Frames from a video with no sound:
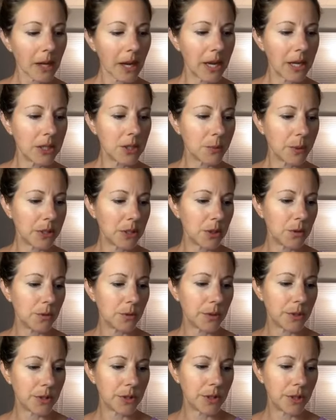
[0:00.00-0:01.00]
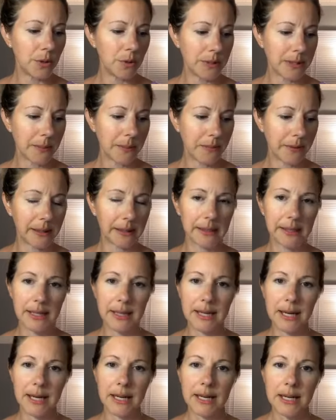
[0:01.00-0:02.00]
And when you use something
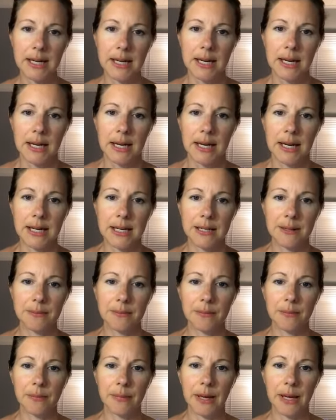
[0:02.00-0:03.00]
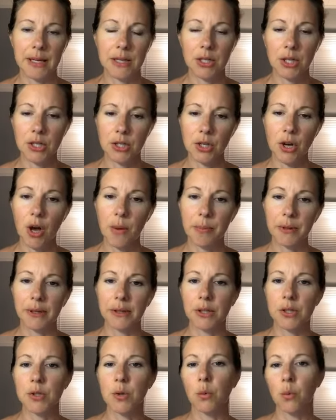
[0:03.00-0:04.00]
like that, and
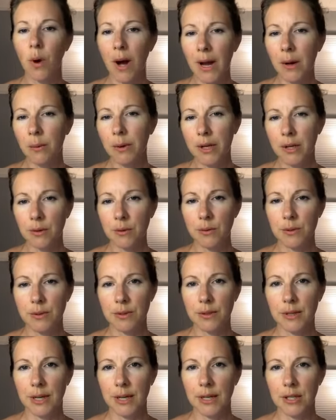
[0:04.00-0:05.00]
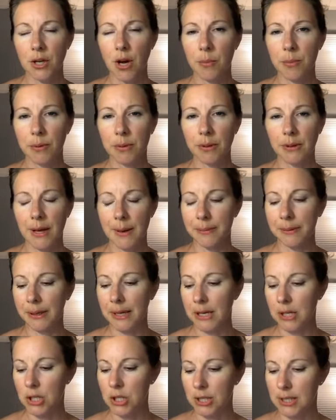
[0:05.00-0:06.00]
topically, so why we use topical
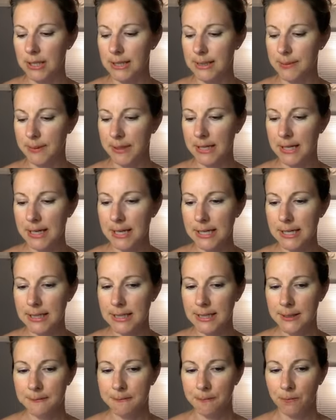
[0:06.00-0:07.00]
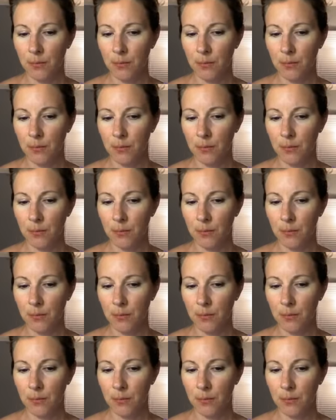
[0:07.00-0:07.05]
application is because,